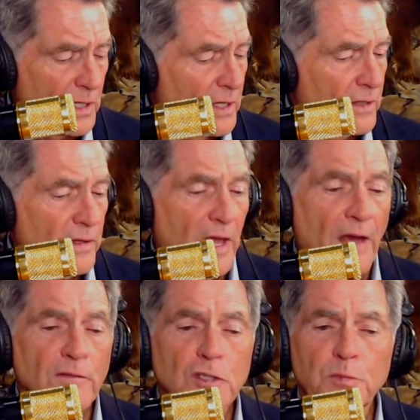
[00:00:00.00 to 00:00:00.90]
the
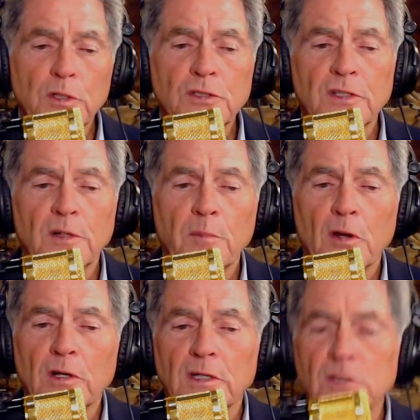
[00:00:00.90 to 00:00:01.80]
average person in
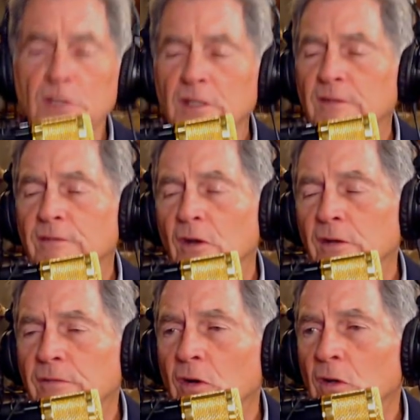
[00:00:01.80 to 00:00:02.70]
America has seen a very,
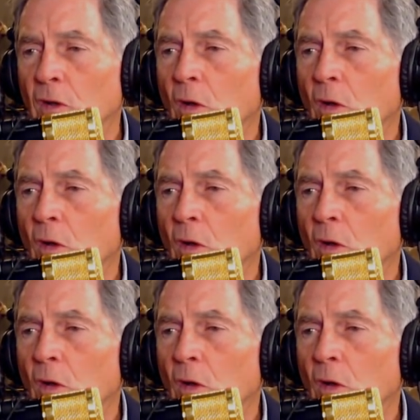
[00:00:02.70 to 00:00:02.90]
very low